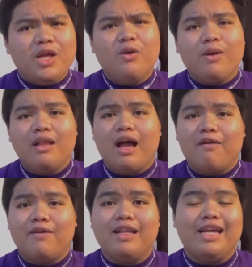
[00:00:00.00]
you will have
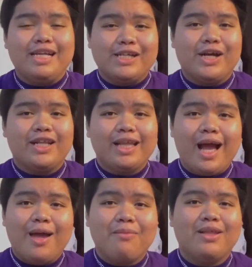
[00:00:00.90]
an easier
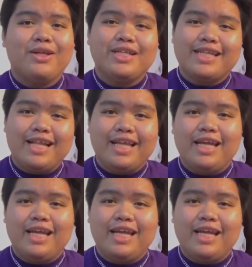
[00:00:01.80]
time understanding